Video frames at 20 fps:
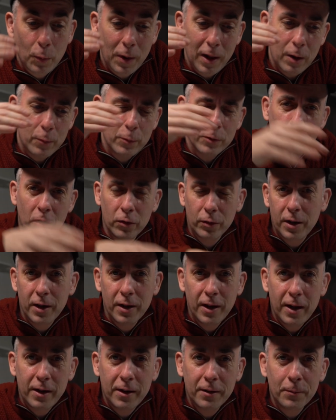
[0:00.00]
while I was
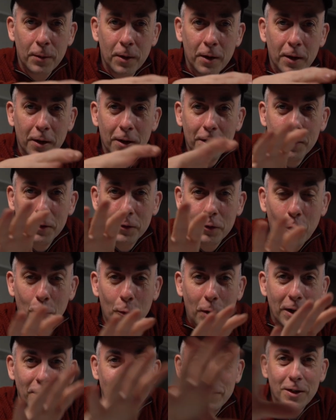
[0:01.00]
looking at it,
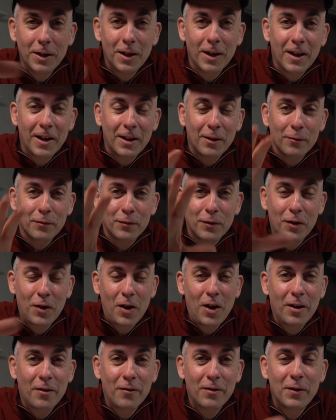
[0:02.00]
so I see a lot of
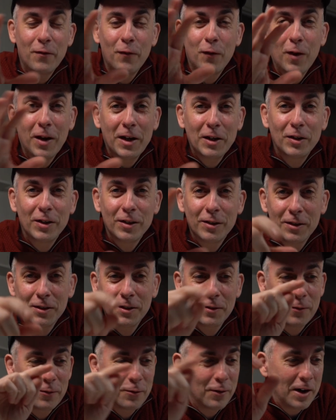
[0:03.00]
colory
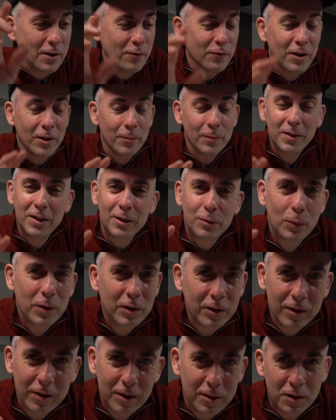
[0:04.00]
flashes right in front. This
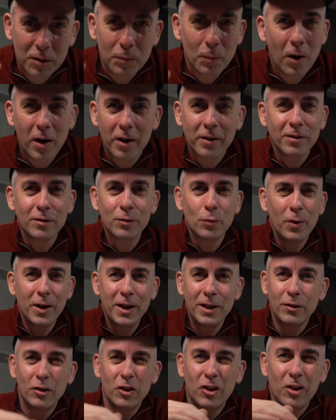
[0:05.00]
wasn't the smartest
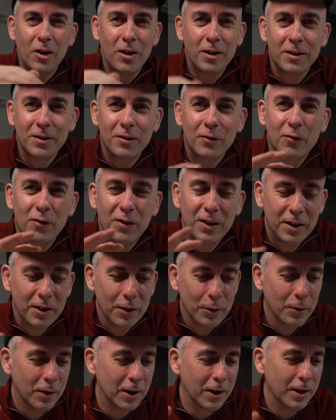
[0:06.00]
way to start this
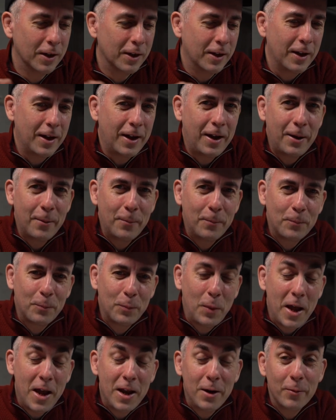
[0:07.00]
video.
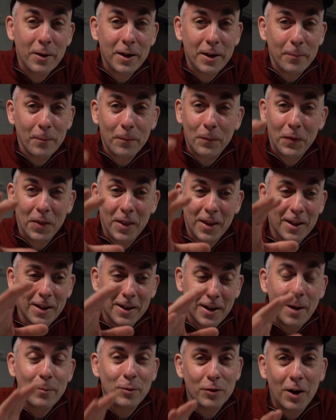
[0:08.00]
Anyway,
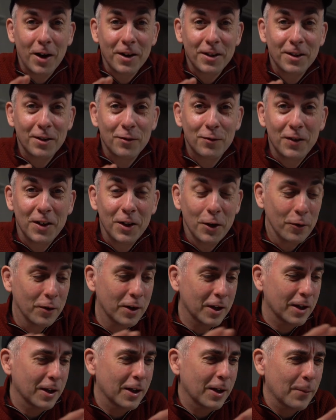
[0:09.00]
I'm starting this video.
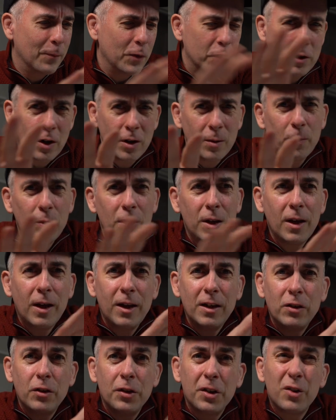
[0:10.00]
It's gonna be
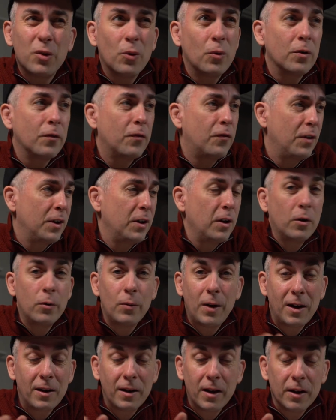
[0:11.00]
a short
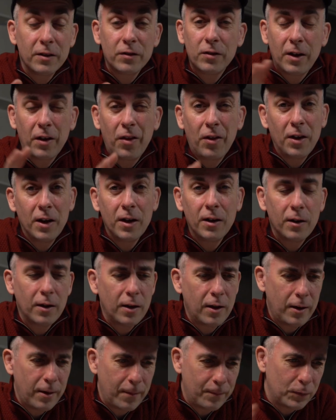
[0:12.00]
video, I guess. I think
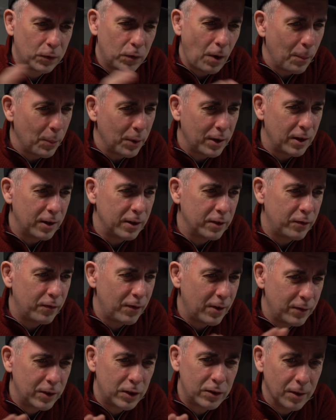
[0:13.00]
topic is
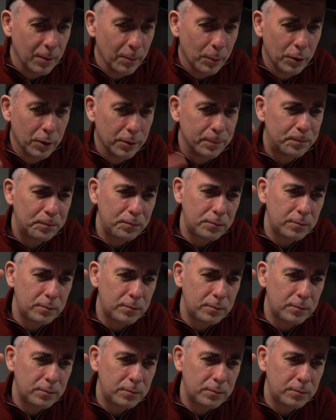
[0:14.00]
very simple.